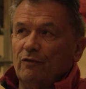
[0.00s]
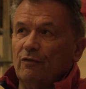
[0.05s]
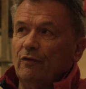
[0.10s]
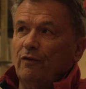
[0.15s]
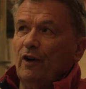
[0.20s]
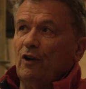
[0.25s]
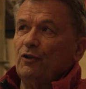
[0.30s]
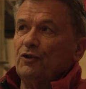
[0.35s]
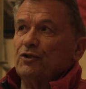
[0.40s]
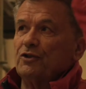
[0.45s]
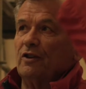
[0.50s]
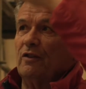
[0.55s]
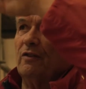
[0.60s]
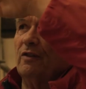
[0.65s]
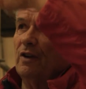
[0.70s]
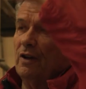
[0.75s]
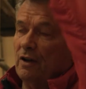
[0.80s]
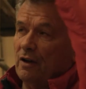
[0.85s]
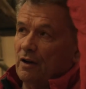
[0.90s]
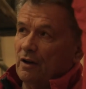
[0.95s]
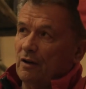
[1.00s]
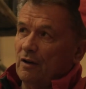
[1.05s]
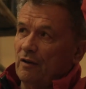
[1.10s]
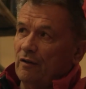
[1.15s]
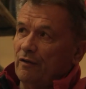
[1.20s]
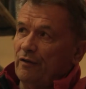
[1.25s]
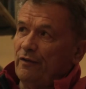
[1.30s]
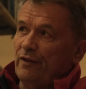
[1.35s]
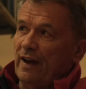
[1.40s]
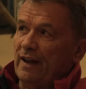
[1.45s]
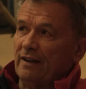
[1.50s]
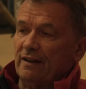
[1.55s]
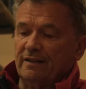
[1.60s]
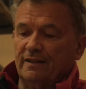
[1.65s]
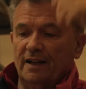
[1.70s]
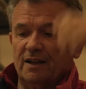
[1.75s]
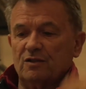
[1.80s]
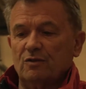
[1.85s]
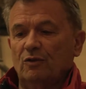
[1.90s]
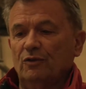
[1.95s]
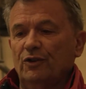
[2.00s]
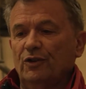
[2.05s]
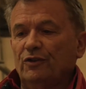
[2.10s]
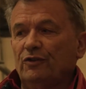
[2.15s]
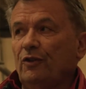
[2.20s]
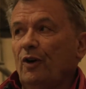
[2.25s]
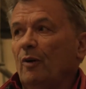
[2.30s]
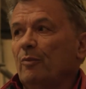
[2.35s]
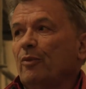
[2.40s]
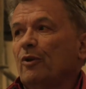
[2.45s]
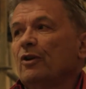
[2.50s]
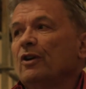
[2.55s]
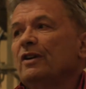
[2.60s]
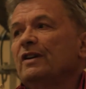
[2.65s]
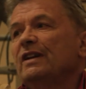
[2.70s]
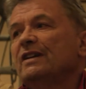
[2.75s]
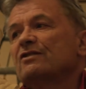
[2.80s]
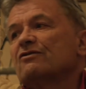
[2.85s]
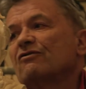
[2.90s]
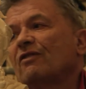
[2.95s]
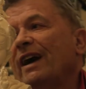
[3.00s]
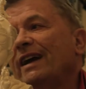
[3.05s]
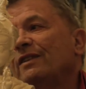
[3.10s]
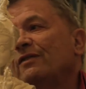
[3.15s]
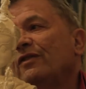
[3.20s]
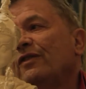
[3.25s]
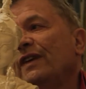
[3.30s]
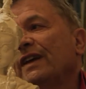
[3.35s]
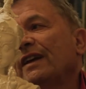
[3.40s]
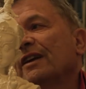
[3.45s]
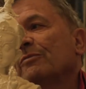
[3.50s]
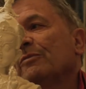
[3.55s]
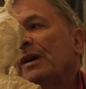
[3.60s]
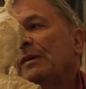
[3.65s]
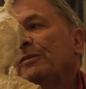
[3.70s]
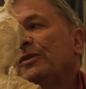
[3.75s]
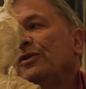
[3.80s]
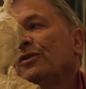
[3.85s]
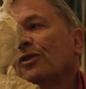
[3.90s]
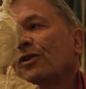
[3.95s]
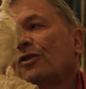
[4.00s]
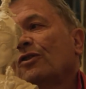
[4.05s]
vulture feather that's on the top, or in his right finger. Maybe your